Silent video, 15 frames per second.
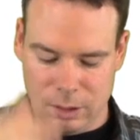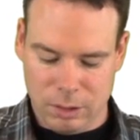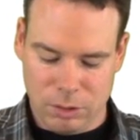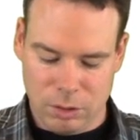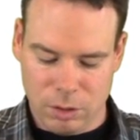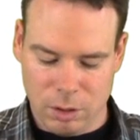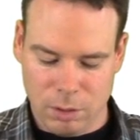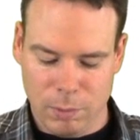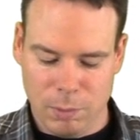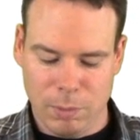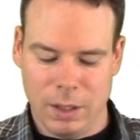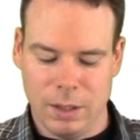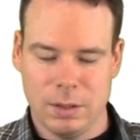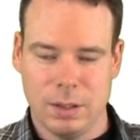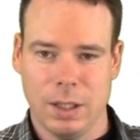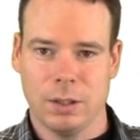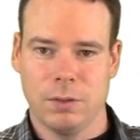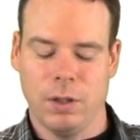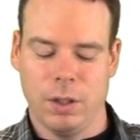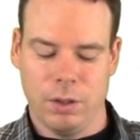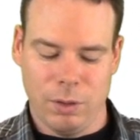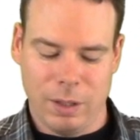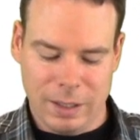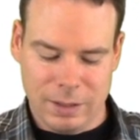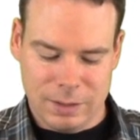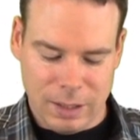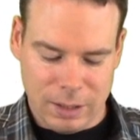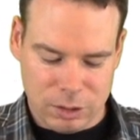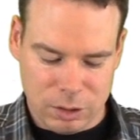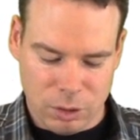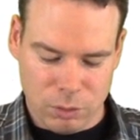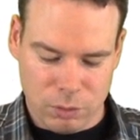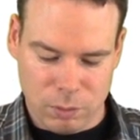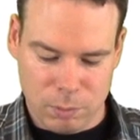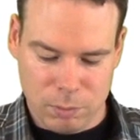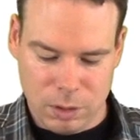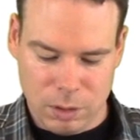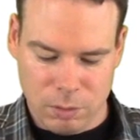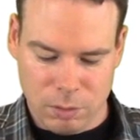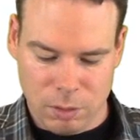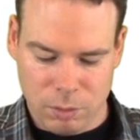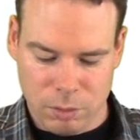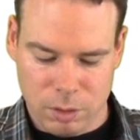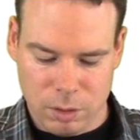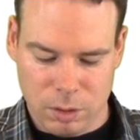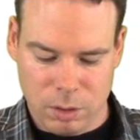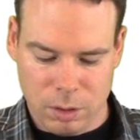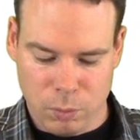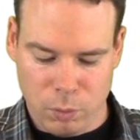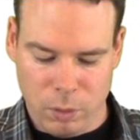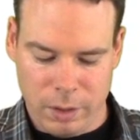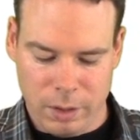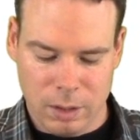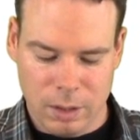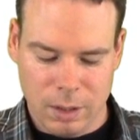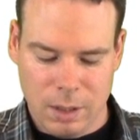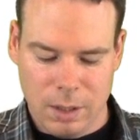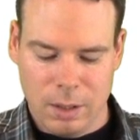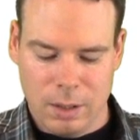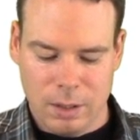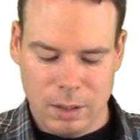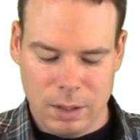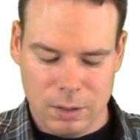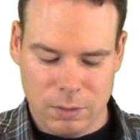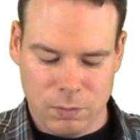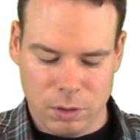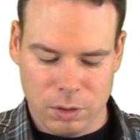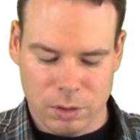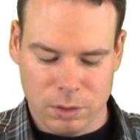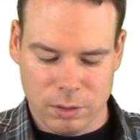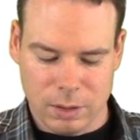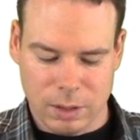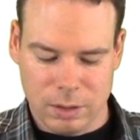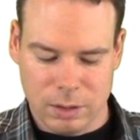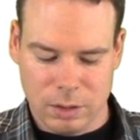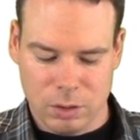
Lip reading: It's determined by its x value. As x goes from 0 to 1, these vertical slices